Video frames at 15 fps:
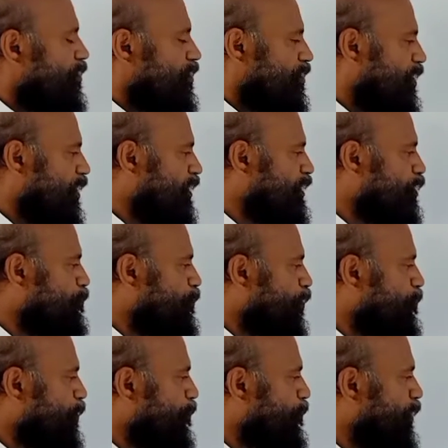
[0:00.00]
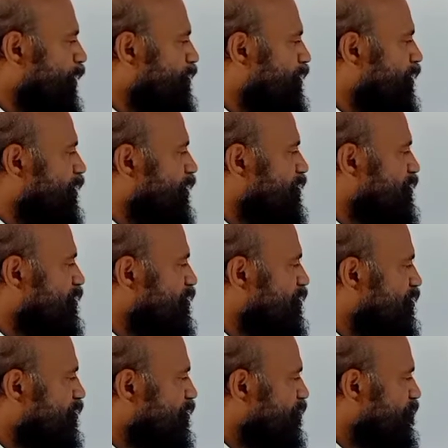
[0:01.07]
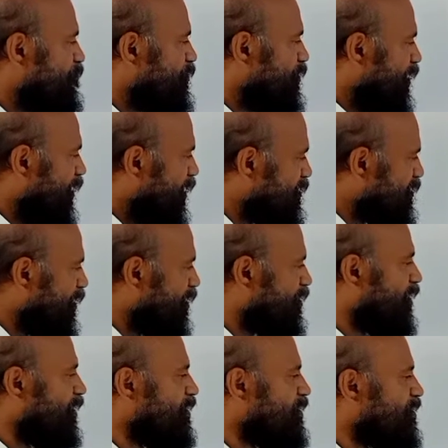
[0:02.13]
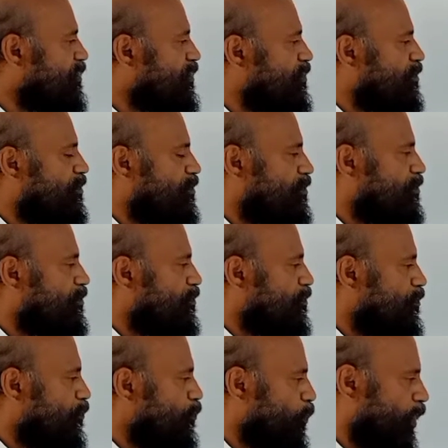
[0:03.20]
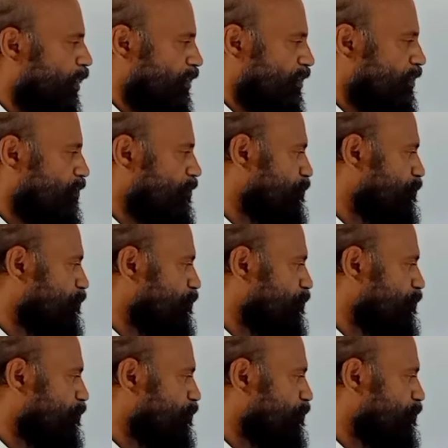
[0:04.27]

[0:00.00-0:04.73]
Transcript: Relative permeability is lesser than 1.